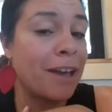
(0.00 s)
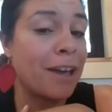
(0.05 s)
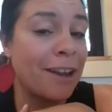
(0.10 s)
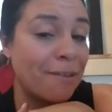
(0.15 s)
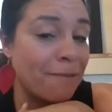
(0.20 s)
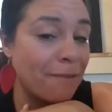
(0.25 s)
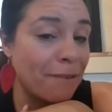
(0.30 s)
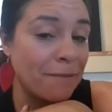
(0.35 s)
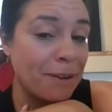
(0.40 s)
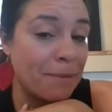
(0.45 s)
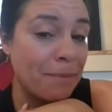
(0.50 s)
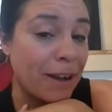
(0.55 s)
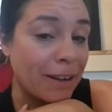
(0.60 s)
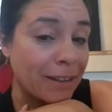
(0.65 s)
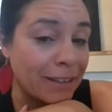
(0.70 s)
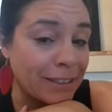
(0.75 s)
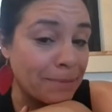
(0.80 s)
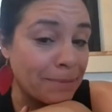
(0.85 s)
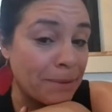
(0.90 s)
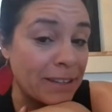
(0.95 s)

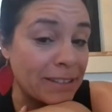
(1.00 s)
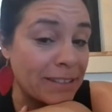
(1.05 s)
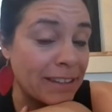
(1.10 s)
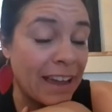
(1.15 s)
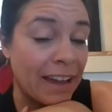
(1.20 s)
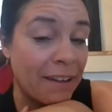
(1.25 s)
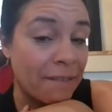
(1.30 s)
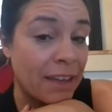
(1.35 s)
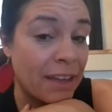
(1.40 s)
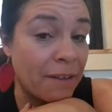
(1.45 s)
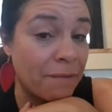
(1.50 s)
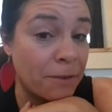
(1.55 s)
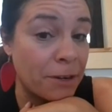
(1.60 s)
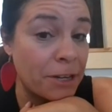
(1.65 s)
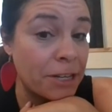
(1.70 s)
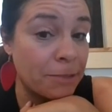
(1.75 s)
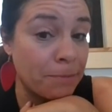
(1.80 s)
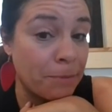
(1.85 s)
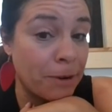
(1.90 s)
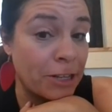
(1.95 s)
$150 because I have that
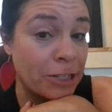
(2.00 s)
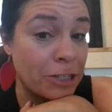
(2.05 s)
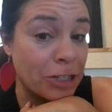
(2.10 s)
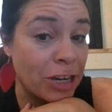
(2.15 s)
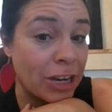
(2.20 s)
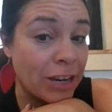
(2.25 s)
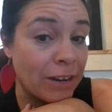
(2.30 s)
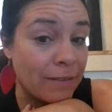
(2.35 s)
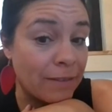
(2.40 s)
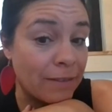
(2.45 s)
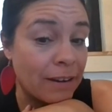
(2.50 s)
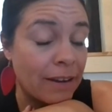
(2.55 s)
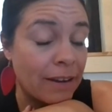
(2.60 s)
free spreadsheet.